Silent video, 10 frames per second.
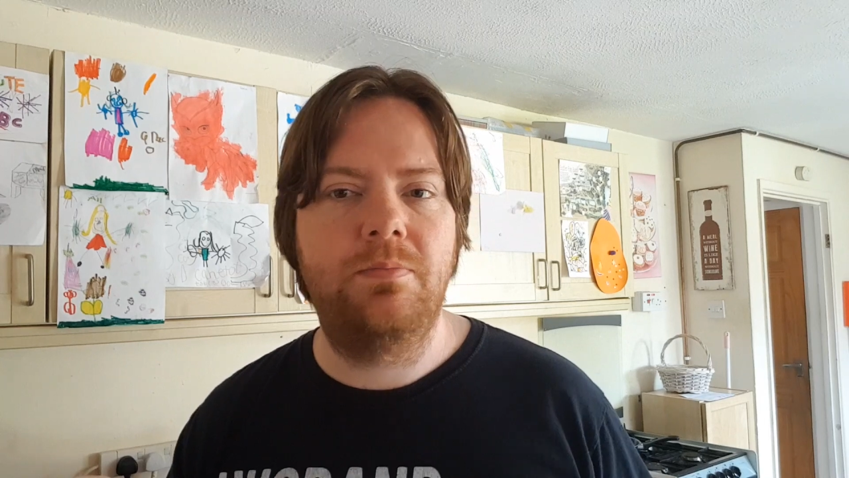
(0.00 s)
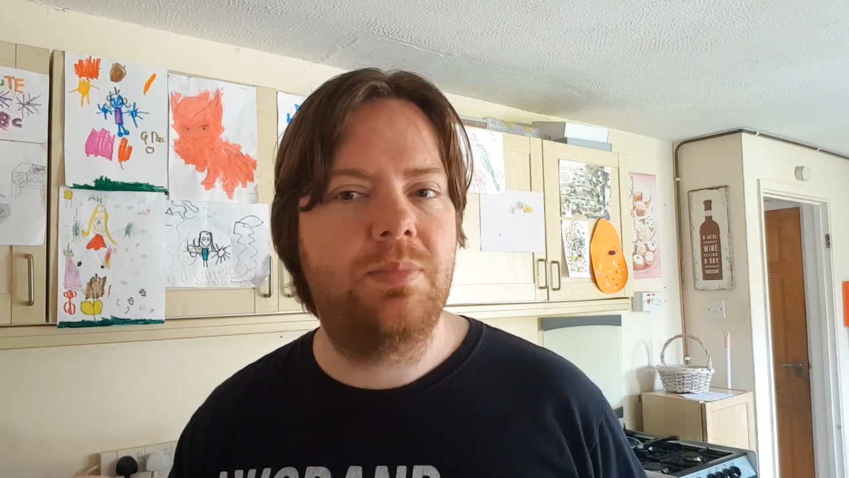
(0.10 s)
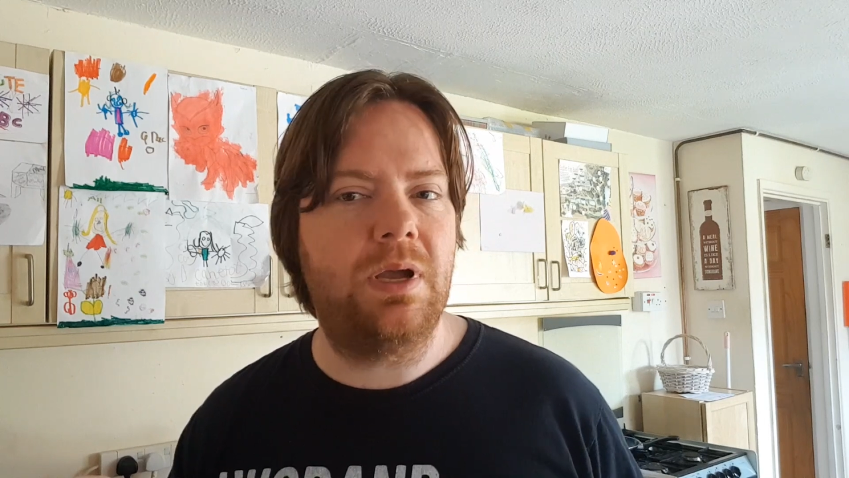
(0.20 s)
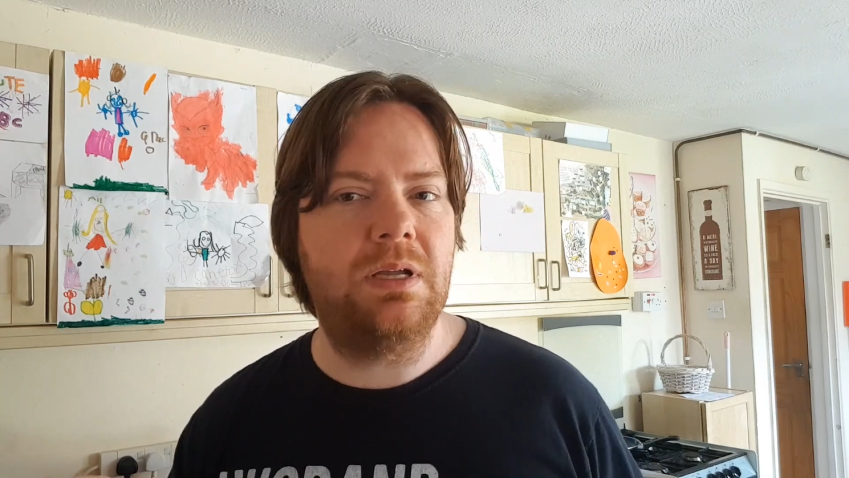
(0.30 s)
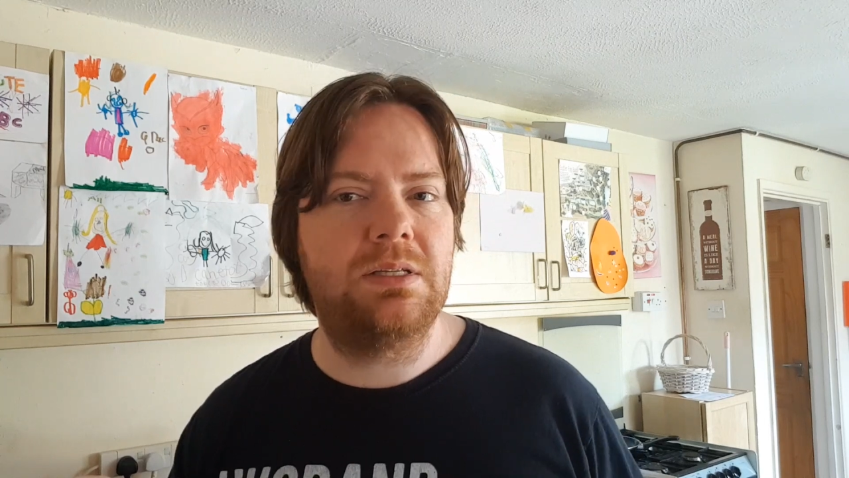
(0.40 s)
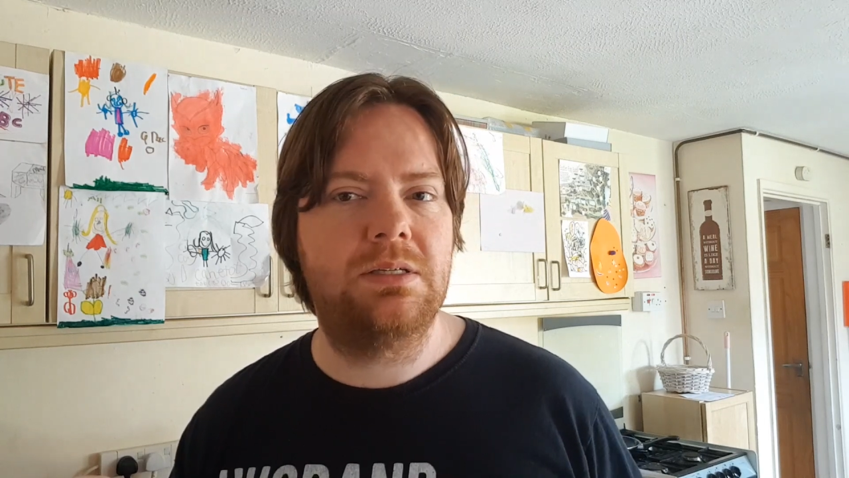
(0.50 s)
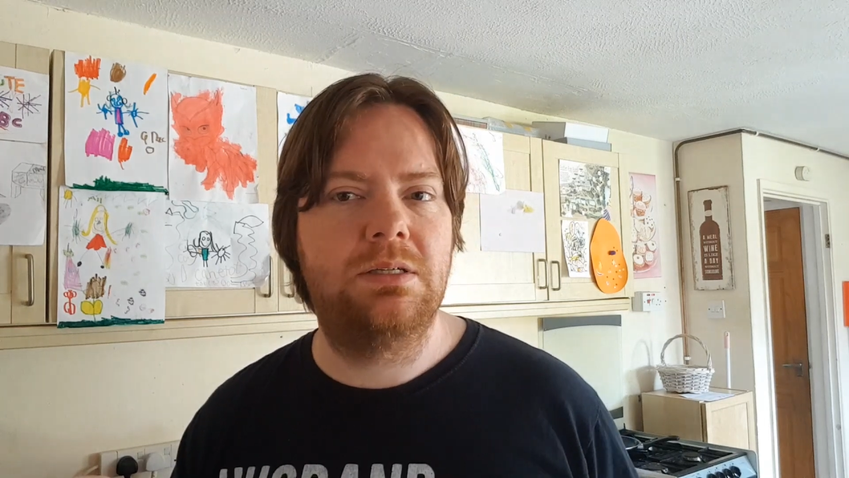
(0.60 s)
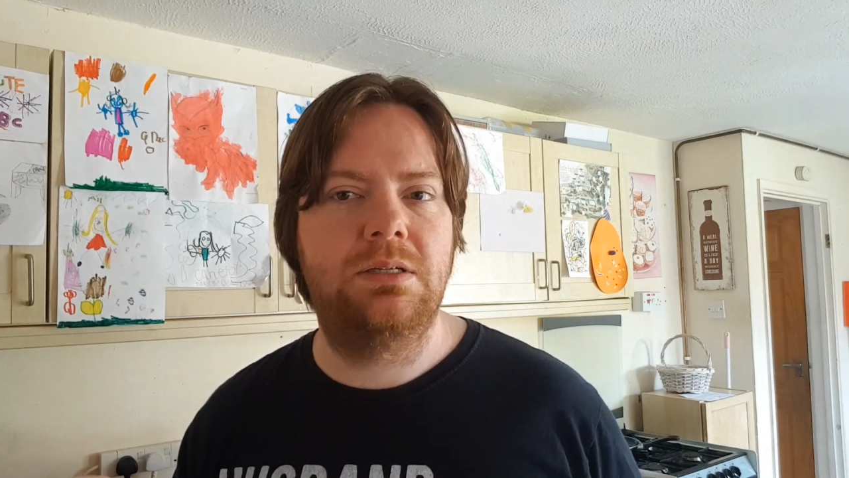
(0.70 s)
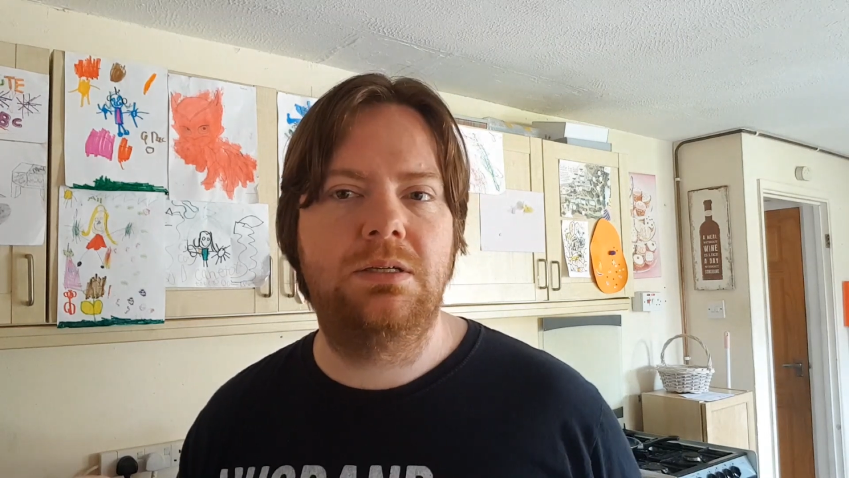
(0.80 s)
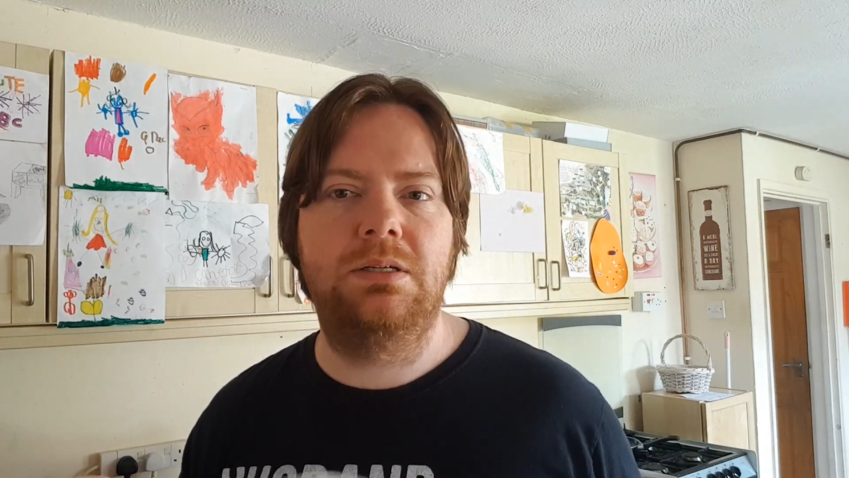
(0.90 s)
but
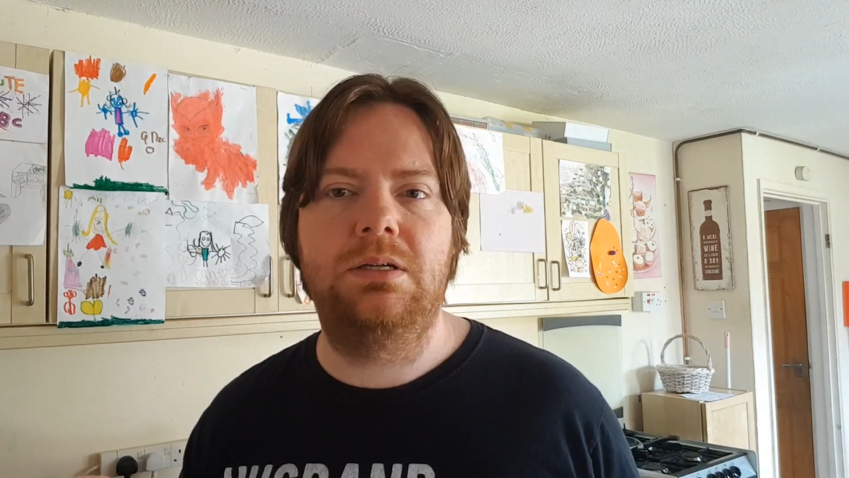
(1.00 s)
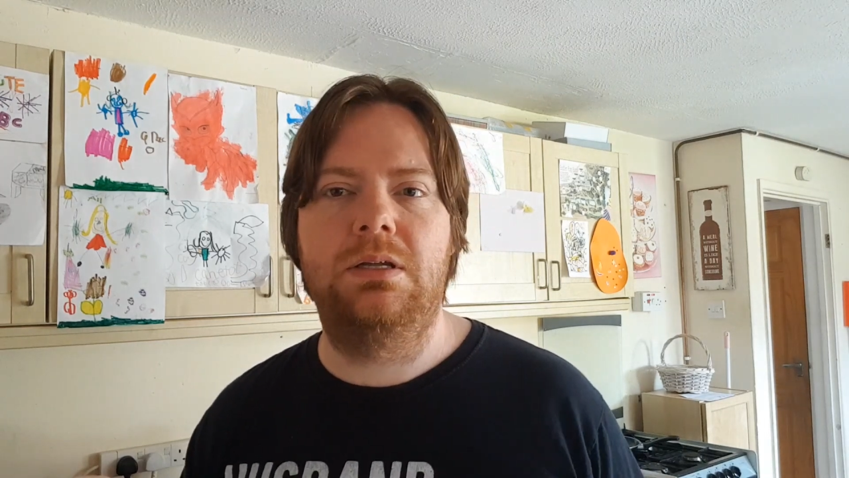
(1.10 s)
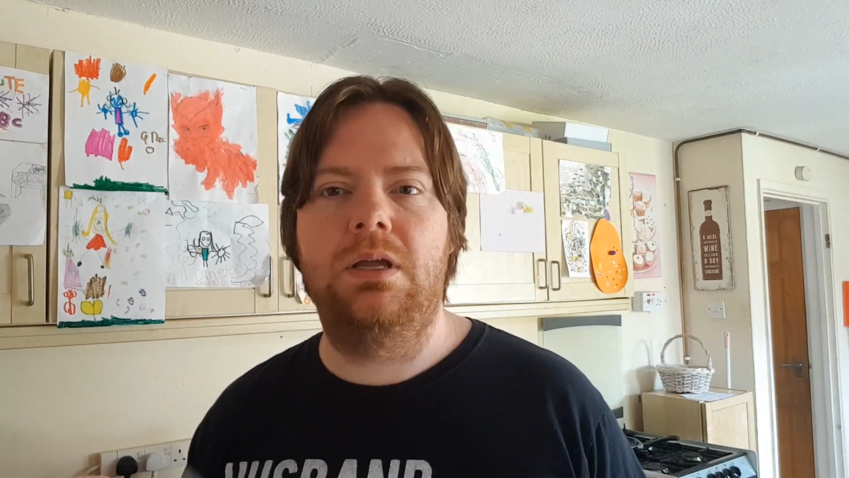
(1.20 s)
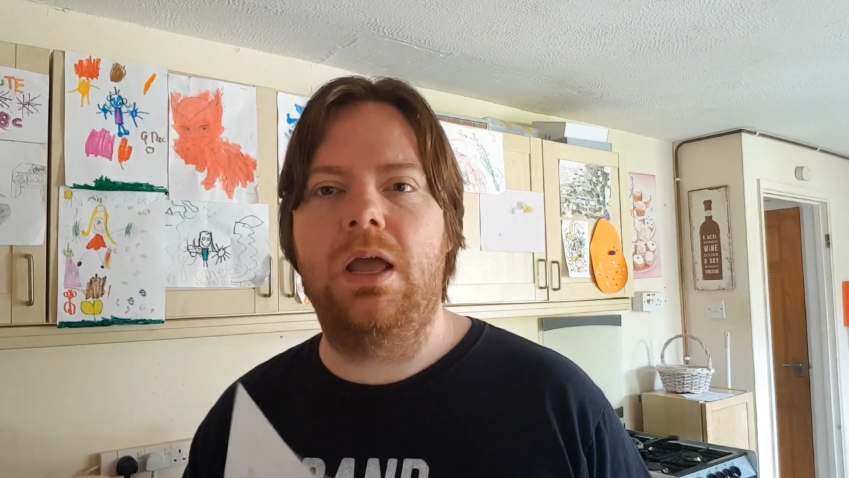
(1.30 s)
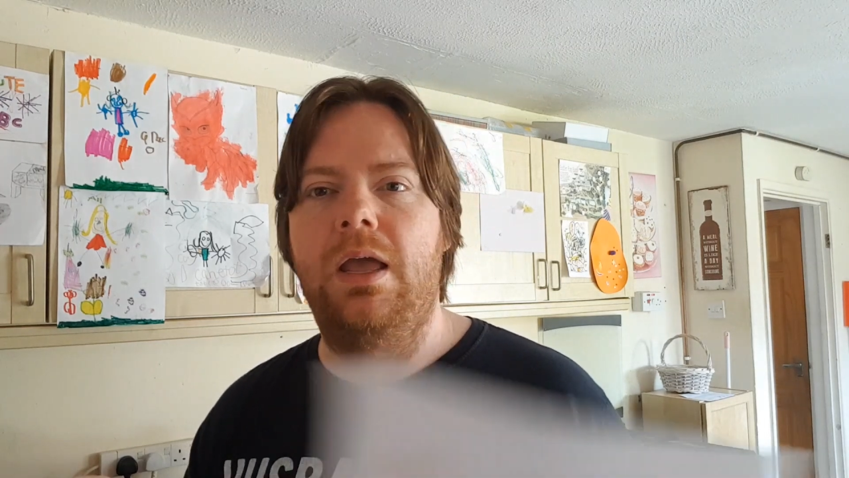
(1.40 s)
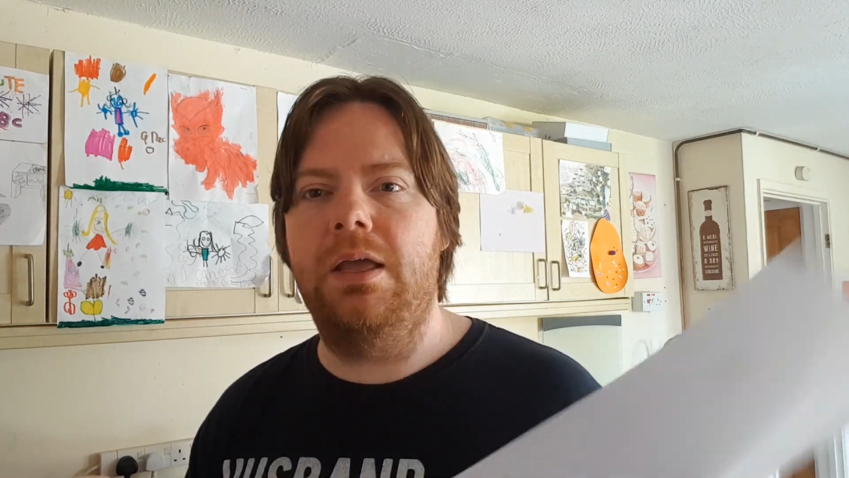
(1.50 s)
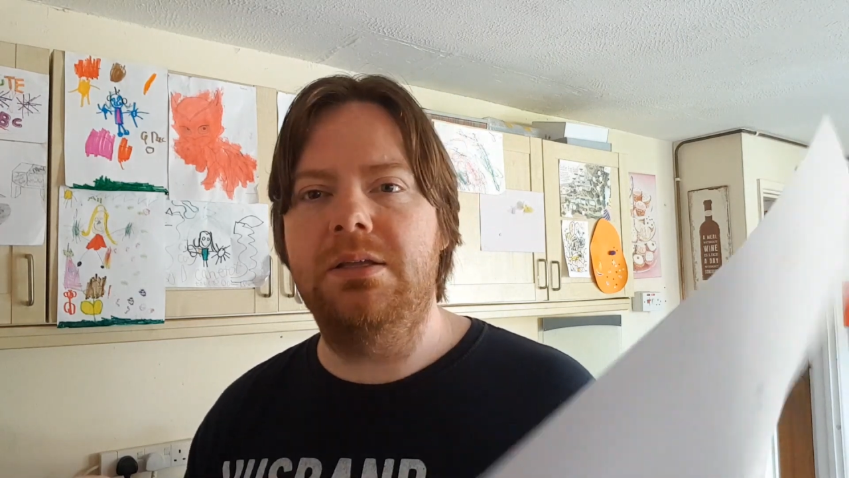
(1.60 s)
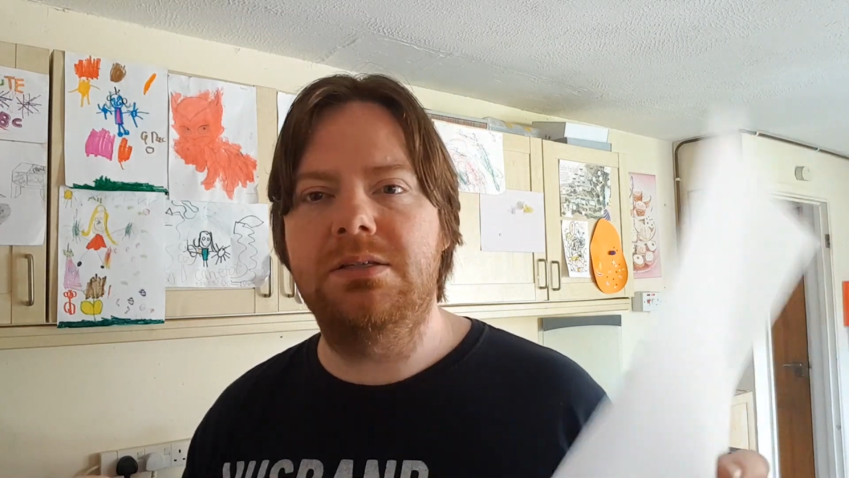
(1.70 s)
it's